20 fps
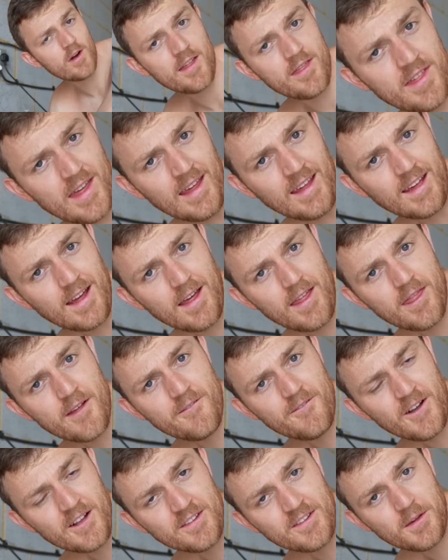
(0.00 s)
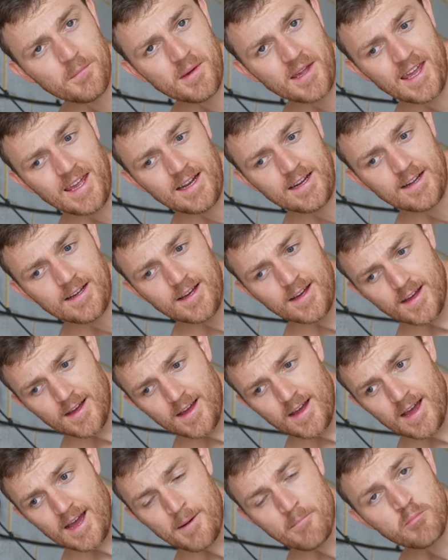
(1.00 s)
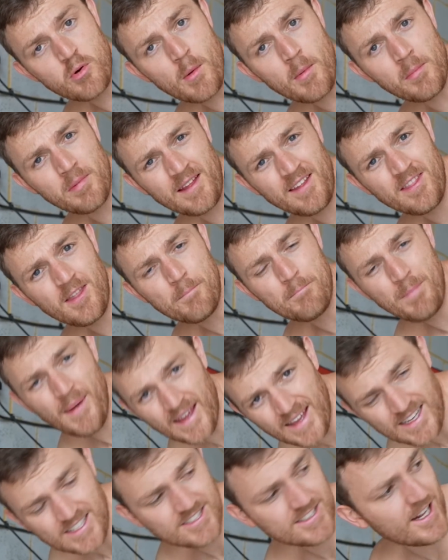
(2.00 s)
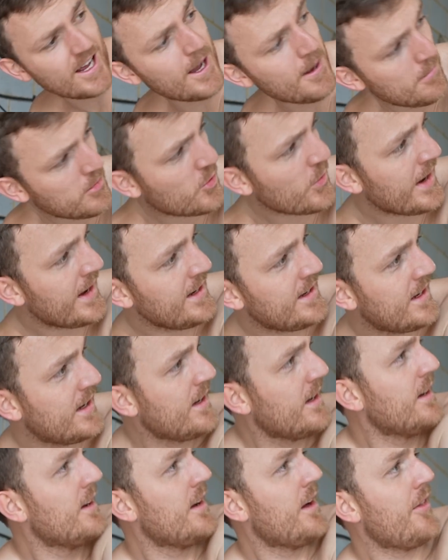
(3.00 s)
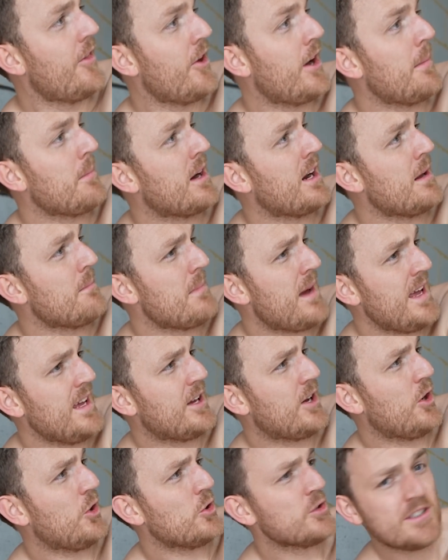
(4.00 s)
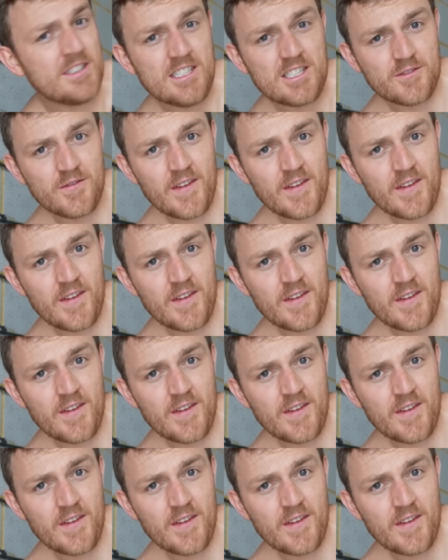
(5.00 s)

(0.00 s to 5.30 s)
I think, the fun to begin, and probably the biggest upgrade that I'm going to make on this